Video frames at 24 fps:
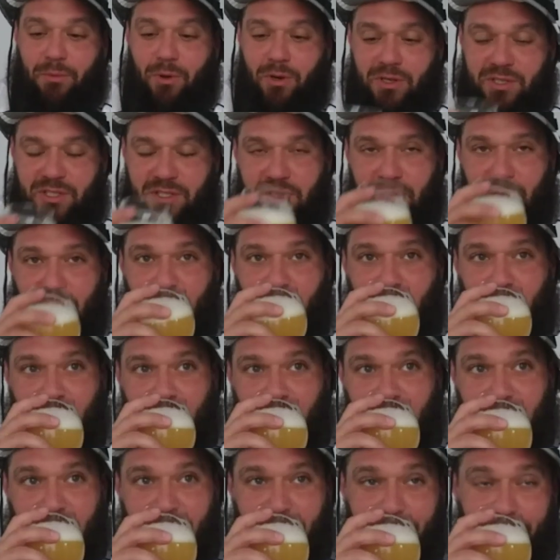Moss,
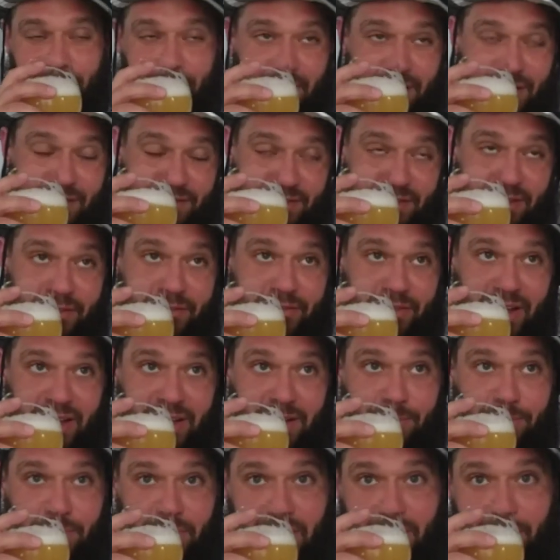if I
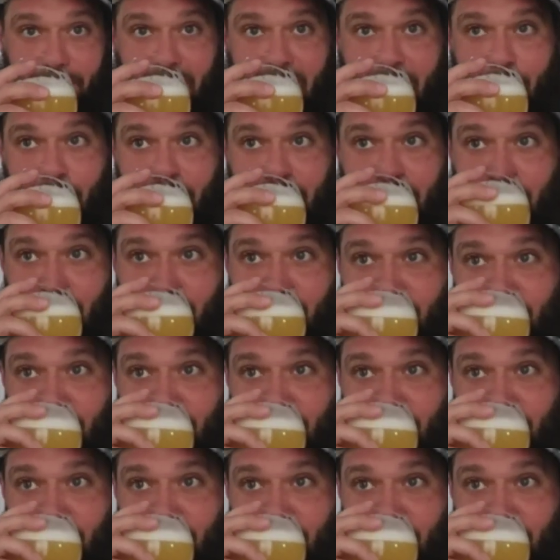could put it that way.